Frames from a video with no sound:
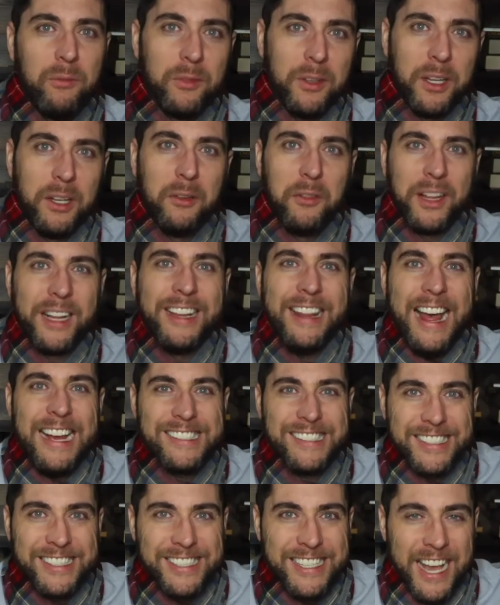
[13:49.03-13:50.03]
you know, the
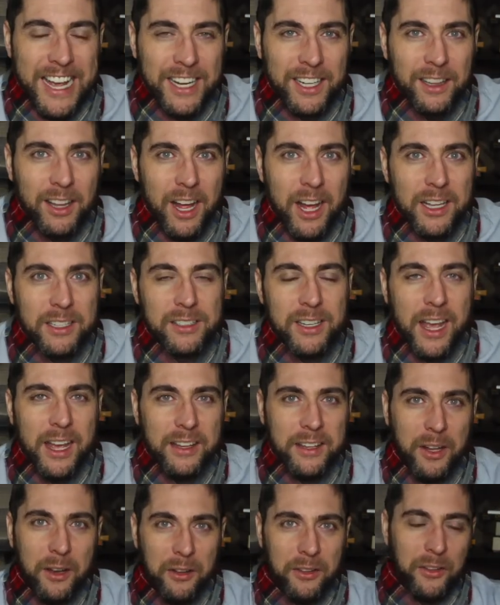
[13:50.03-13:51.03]
classic Santa Claus,
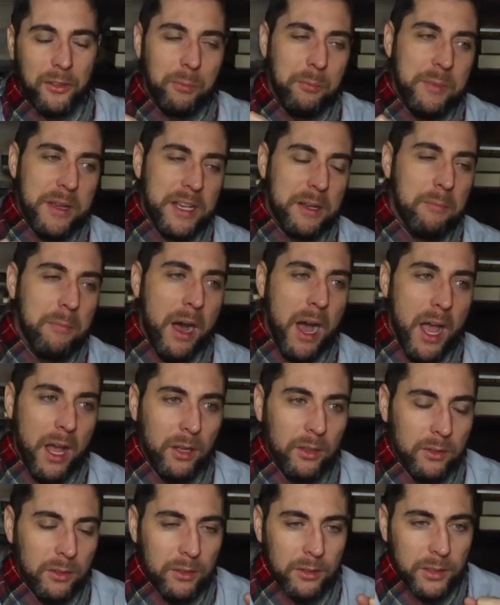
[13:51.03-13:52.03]
and, you know, this meek,
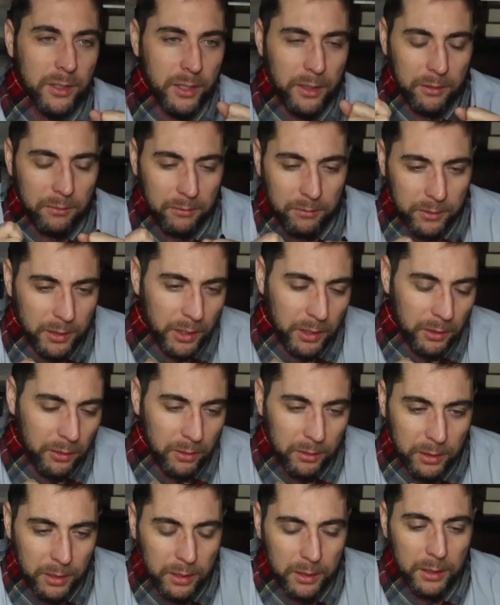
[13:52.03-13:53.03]
mild, you know,
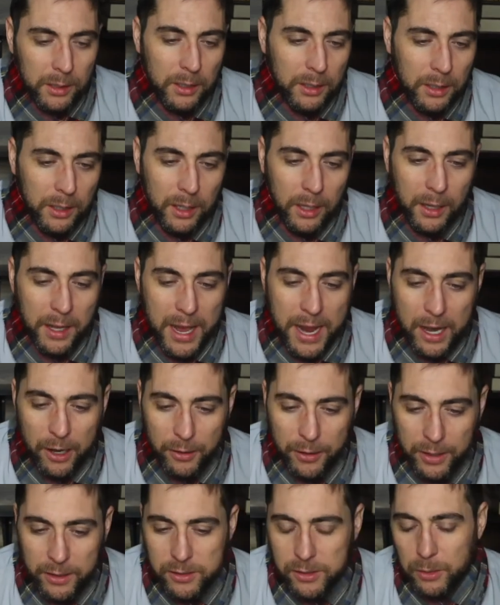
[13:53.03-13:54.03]
little
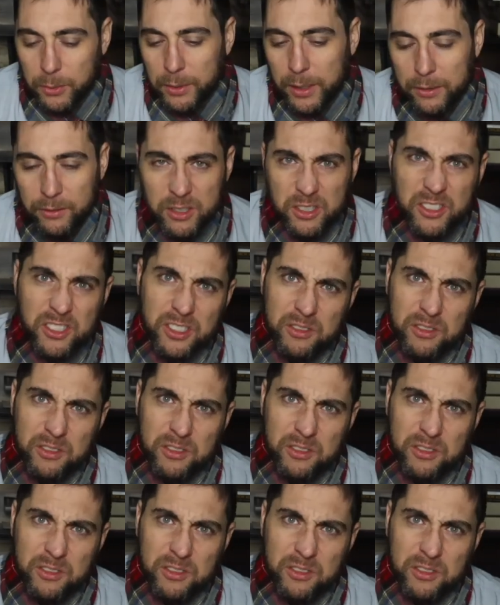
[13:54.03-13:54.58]
Arius or whatever,